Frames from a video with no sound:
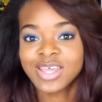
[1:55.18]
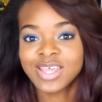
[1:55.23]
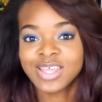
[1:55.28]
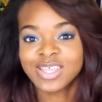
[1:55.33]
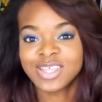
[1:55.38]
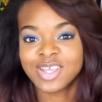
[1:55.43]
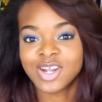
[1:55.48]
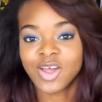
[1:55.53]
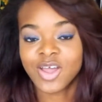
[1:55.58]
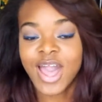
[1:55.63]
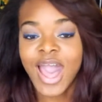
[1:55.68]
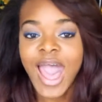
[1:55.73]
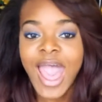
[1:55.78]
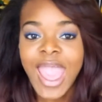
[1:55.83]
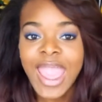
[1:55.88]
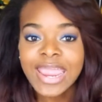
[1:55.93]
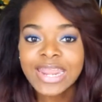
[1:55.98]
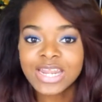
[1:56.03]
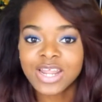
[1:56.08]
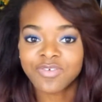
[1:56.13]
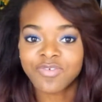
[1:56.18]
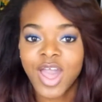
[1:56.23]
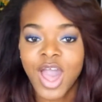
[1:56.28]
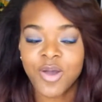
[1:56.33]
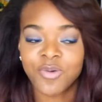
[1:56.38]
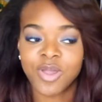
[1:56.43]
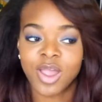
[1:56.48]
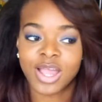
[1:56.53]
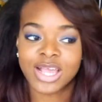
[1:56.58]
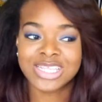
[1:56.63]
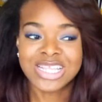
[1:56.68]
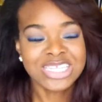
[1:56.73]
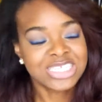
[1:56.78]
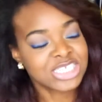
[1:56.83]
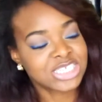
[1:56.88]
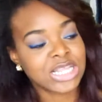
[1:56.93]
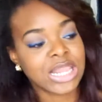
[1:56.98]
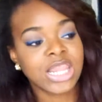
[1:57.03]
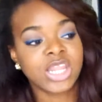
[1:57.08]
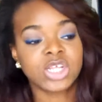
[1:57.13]
you know, kind of how we are, because that's
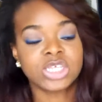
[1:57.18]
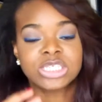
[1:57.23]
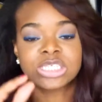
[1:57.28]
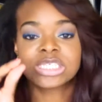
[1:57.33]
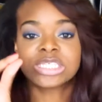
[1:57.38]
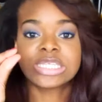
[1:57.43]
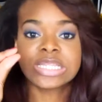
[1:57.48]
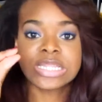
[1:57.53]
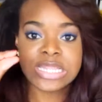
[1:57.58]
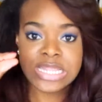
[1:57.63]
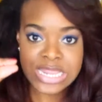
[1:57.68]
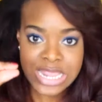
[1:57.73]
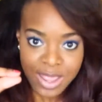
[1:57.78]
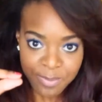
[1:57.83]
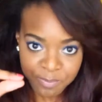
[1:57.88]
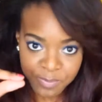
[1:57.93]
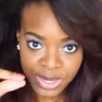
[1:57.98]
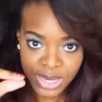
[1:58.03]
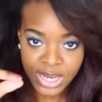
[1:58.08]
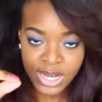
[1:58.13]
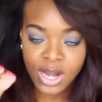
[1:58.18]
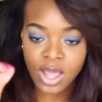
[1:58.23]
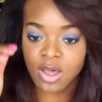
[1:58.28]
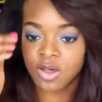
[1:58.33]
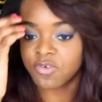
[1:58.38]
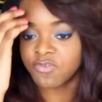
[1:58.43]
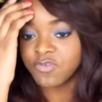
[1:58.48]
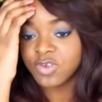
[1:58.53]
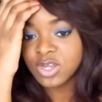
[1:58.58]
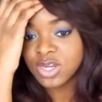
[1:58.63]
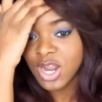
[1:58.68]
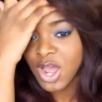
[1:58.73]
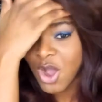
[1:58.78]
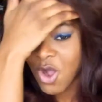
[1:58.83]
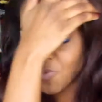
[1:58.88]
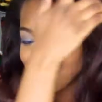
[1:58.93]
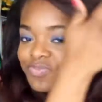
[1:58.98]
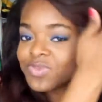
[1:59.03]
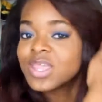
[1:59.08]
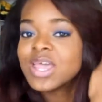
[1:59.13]
just a little snippet of, you
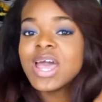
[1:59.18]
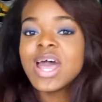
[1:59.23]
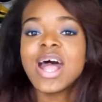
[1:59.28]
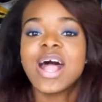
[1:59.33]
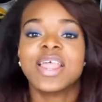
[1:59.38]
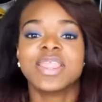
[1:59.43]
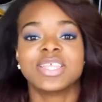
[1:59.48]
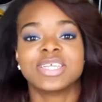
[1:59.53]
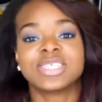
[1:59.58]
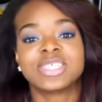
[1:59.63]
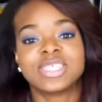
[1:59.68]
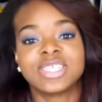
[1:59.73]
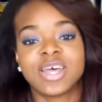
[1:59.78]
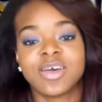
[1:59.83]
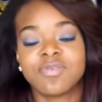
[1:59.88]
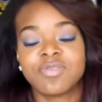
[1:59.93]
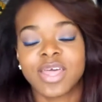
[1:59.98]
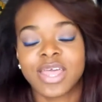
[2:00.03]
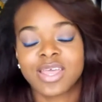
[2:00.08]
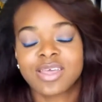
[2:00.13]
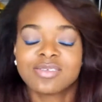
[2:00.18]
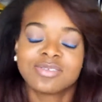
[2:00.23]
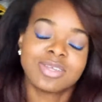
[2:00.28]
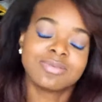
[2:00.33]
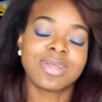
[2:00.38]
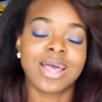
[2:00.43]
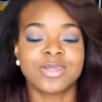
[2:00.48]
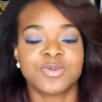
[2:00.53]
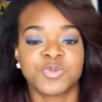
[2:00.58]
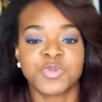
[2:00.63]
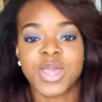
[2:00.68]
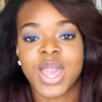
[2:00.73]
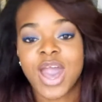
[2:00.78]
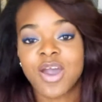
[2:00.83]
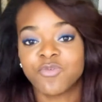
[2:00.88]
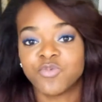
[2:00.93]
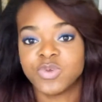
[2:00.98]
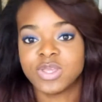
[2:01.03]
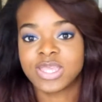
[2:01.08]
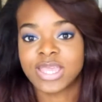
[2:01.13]
know, this stuff. Like sometimes when we
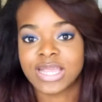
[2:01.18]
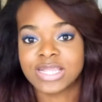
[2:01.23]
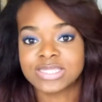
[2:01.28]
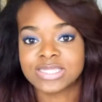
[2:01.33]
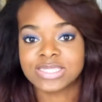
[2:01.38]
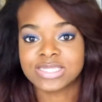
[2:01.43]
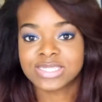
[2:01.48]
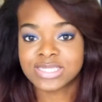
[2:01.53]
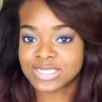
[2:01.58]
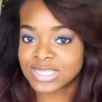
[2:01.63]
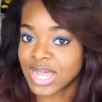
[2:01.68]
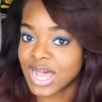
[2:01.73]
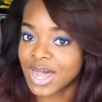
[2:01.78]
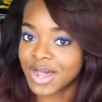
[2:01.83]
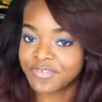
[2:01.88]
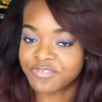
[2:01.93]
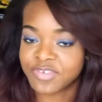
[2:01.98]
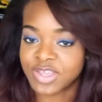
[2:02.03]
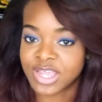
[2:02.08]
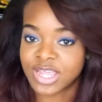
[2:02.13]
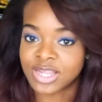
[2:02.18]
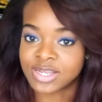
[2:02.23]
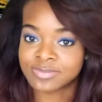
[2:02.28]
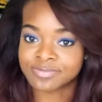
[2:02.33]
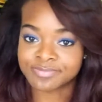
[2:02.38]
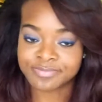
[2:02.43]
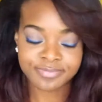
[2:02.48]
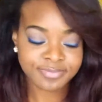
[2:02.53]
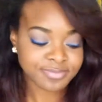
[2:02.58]
have weekends and stuff, and